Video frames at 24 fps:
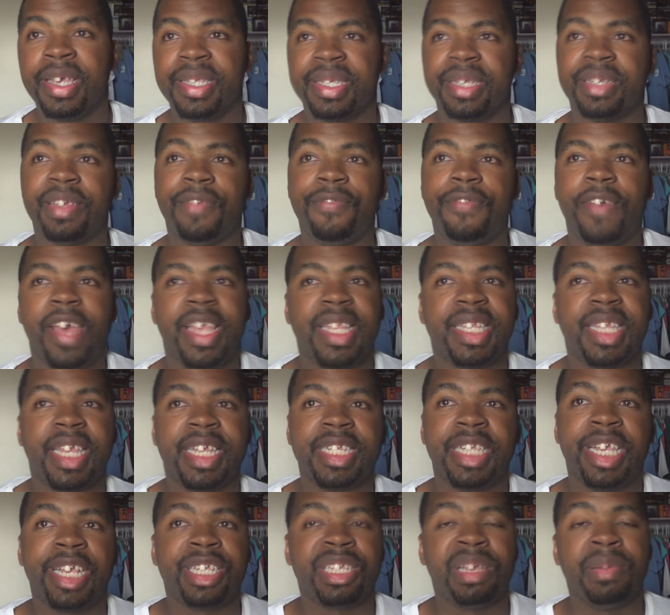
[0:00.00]
So the fact
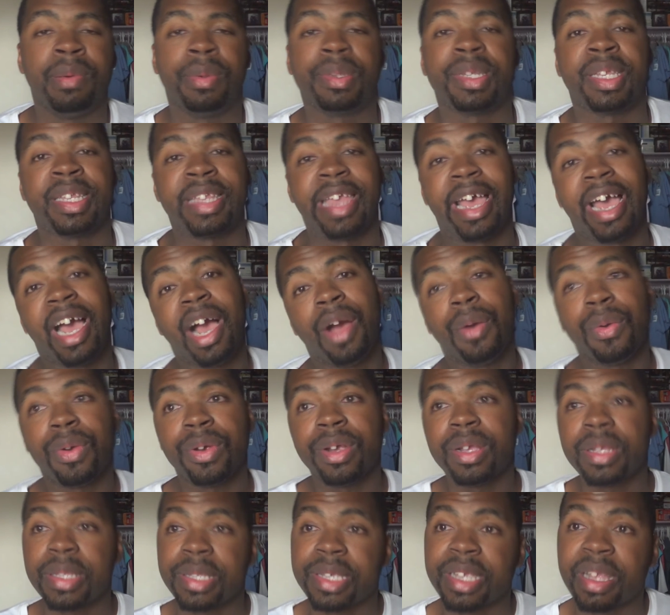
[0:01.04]
that takes almost an
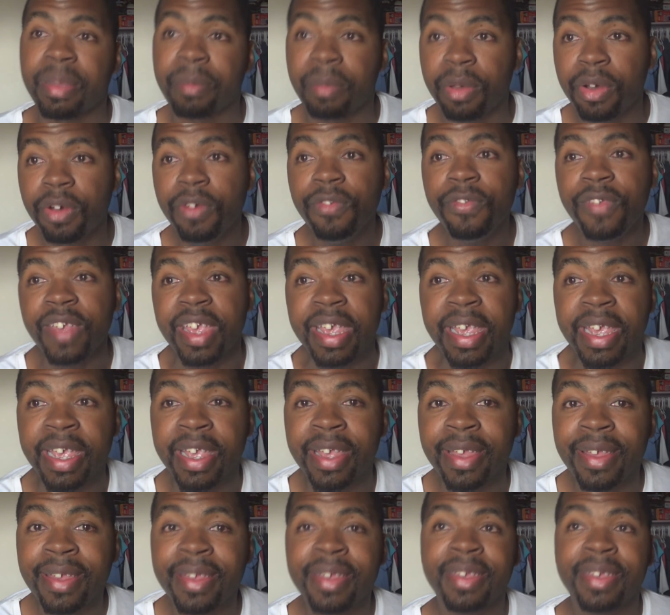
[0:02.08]
hour into the movie,